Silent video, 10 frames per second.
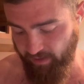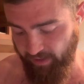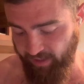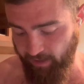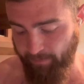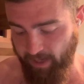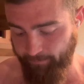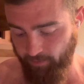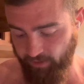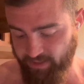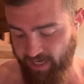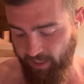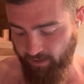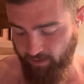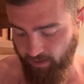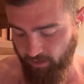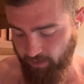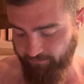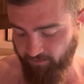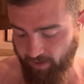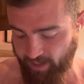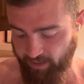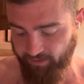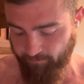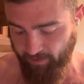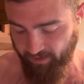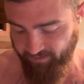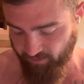eating a bodybuilding diet and claim variety is the best.